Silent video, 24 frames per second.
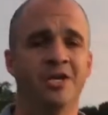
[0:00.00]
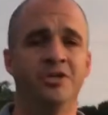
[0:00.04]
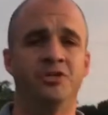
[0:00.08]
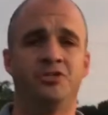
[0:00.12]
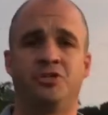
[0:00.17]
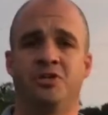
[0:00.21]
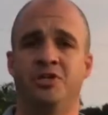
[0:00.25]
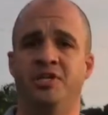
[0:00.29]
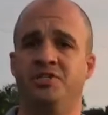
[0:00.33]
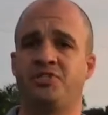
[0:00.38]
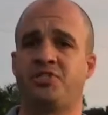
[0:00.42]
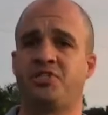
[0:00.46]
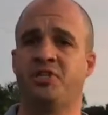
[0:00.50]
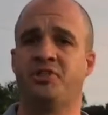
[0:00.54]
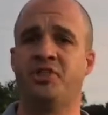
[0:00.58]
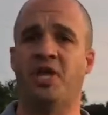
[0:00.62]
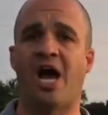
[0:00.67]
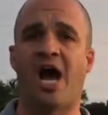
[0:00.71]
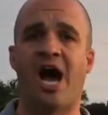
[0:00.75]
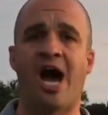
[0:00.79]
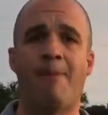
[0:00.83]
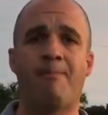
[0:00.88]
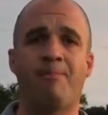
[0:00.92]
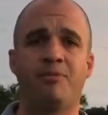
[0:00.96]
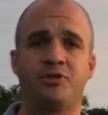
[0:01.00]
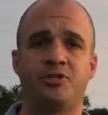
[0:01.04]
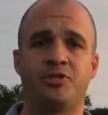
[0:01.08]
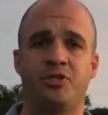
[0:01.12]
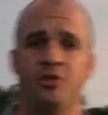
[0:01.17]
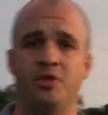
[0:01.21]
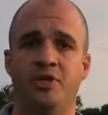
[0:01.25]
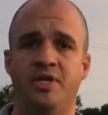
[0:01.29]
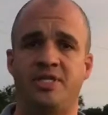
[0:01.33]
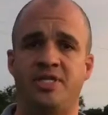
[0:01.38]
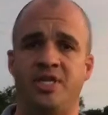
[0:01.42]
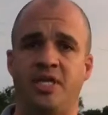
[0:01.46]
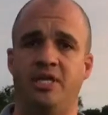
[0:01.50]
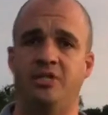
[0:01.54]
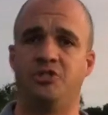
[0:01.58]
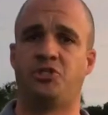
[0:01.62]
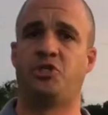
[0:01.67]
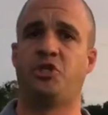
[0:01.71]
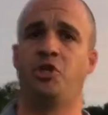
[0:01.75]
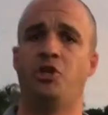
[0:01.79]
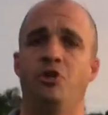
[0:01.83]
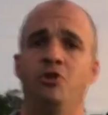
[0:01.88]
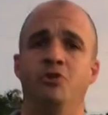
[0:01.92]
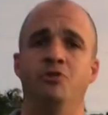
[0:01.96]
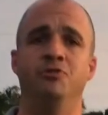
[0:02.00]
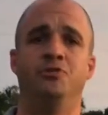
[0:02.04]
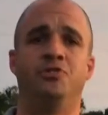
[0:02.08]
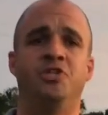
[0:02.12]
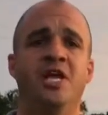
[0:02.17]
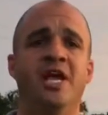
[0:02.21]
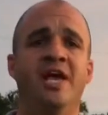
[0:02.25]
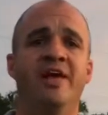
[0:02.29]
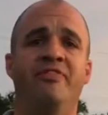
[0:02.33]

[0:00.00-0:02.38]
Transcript: So listen, the opportunity is huge.